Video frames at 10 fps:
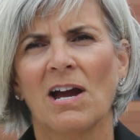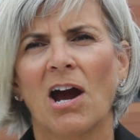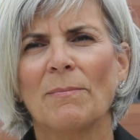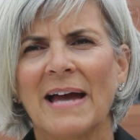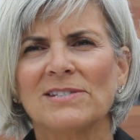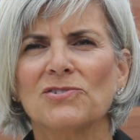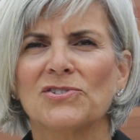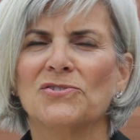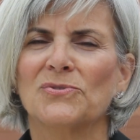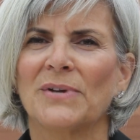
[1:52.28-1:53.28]
Our master
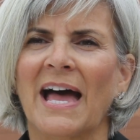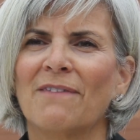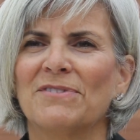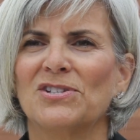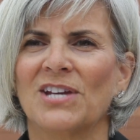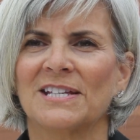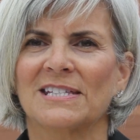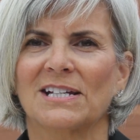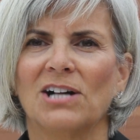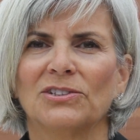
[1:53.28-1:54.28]
students will have the chance
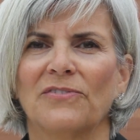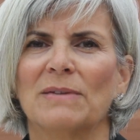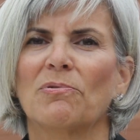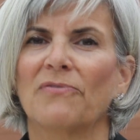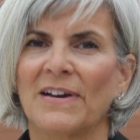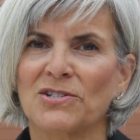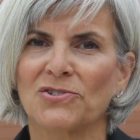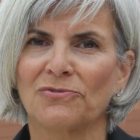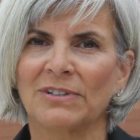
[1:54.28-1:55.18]
to cultivate professional